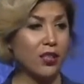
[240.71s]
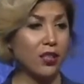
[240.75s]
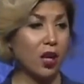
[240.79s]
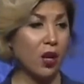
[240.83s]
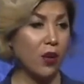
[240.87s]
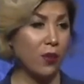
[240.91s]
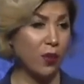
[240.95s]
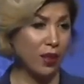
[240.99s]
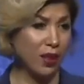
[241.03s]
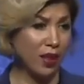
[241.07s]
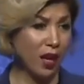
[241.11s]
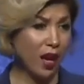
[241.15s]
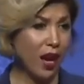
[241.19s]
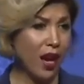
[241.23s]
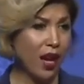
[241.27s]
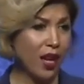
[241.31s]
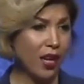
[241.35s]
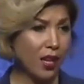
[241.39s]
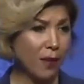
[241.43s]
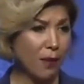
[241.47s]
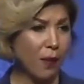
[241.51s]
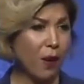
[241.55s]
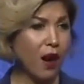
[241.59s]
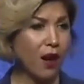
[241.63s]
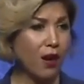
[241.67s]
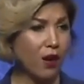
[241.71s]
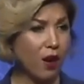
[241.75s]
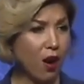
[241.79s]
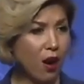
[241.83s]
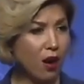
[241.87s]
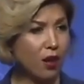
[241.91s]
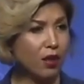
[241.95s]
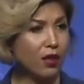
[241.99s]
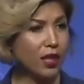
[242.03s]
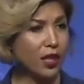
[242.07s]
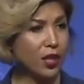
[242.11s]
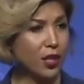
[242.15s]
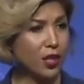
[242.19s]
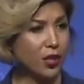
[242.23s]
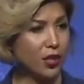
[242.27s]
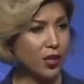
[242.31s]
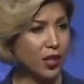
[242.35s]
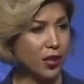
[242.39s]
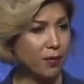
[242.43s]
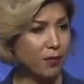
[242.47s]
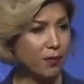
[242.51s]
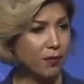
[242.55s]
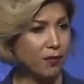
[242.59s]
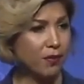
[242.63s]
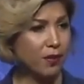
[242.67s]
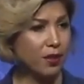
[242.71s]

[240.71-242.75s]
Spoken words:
are relying upon our leadership,